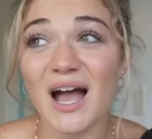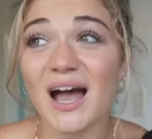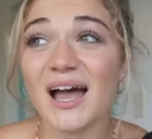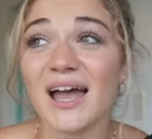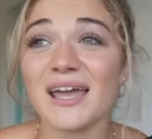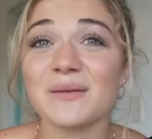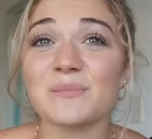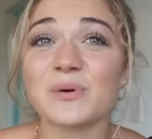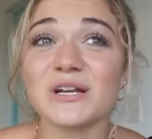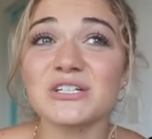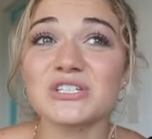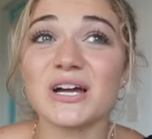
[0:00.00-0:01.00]
i
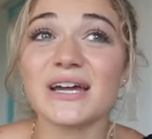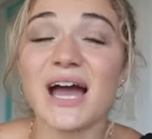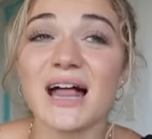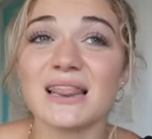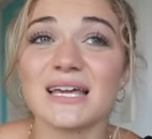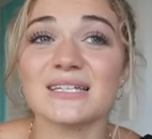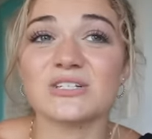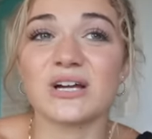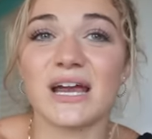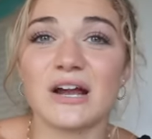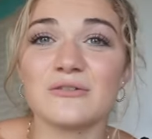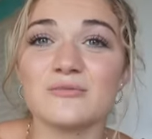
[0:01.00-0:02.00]
pretty sure I got laser
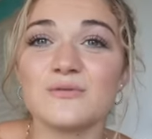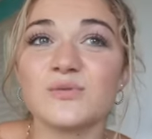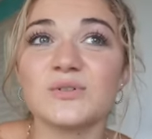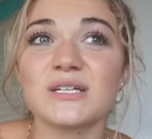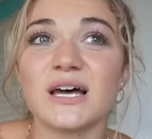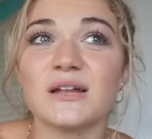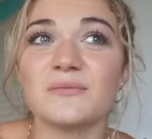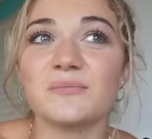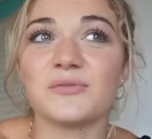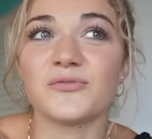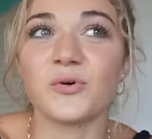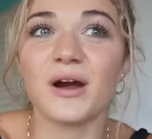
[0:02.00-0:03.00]
hair removal done
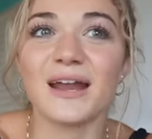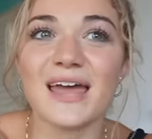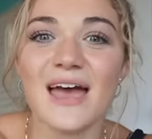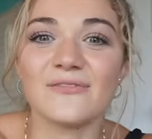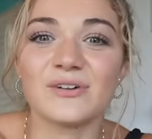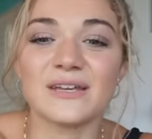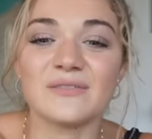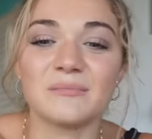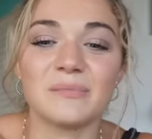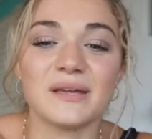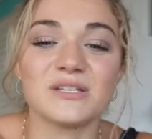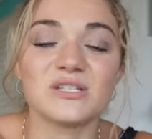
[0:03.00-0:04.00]
before I'd ever
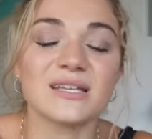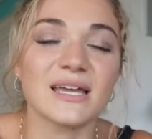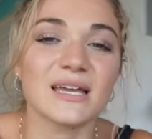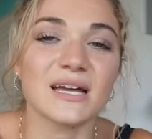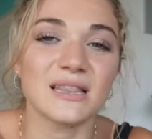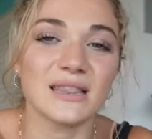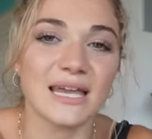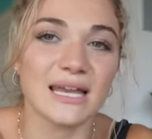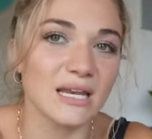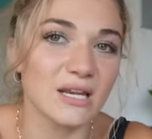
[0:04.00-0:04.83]
even been to like a lady